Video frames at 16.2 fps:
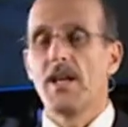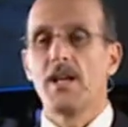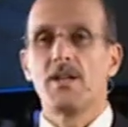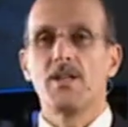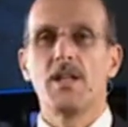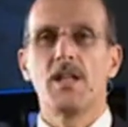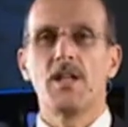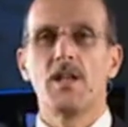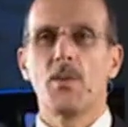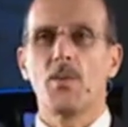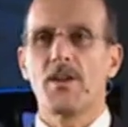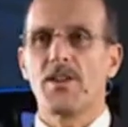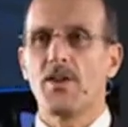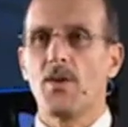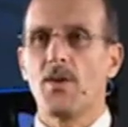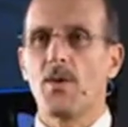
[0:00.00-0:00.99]
She didn't know
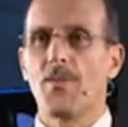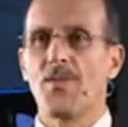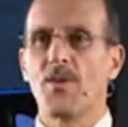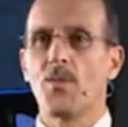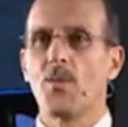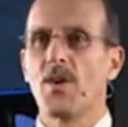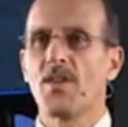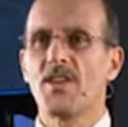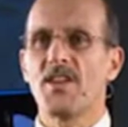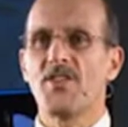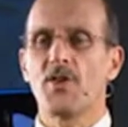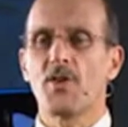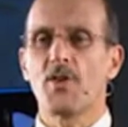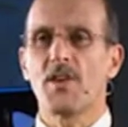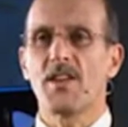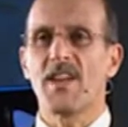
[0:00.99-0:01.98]
what to do. And then one day she
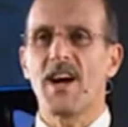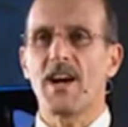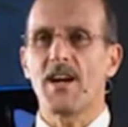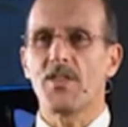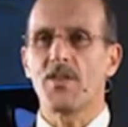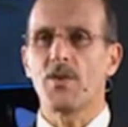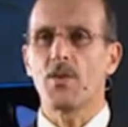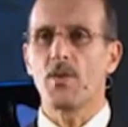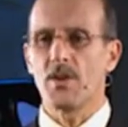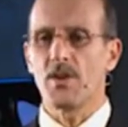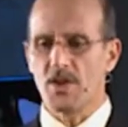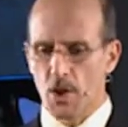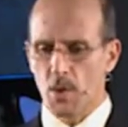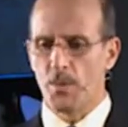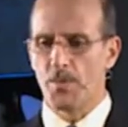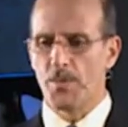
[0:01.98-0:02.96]
heard a knock at the door, and
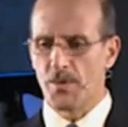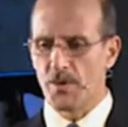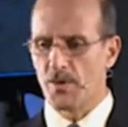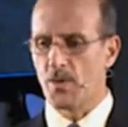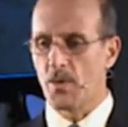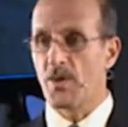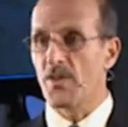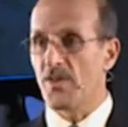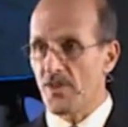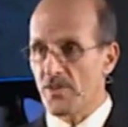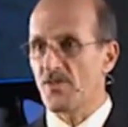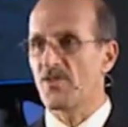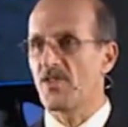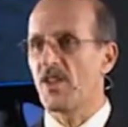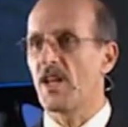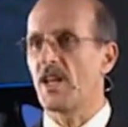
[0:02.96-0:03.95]
she opened the door, and there's her
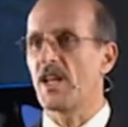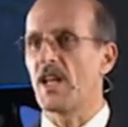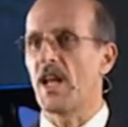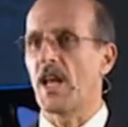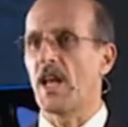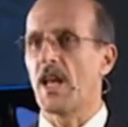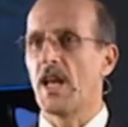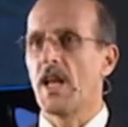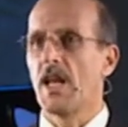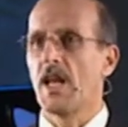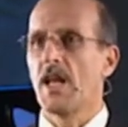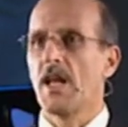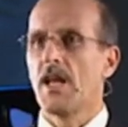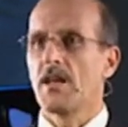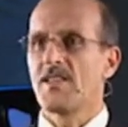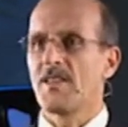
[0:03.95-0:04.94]
son again.
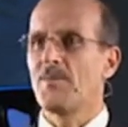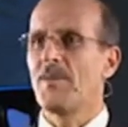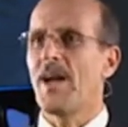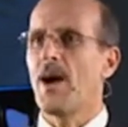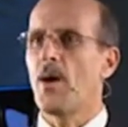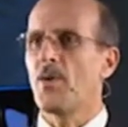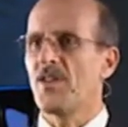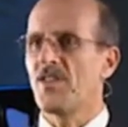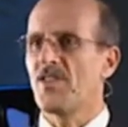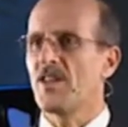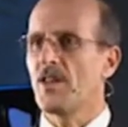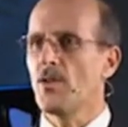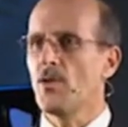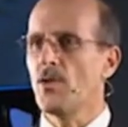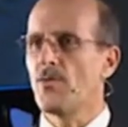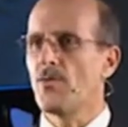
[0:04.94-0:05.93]
He said, now he's in a
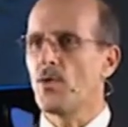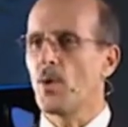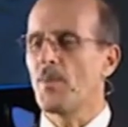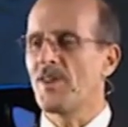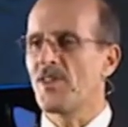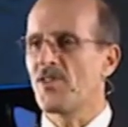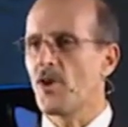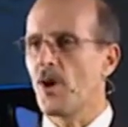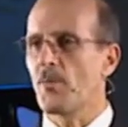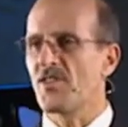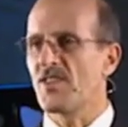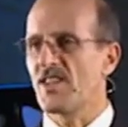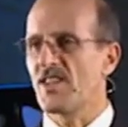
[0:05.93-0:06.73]
uniform, and his arm is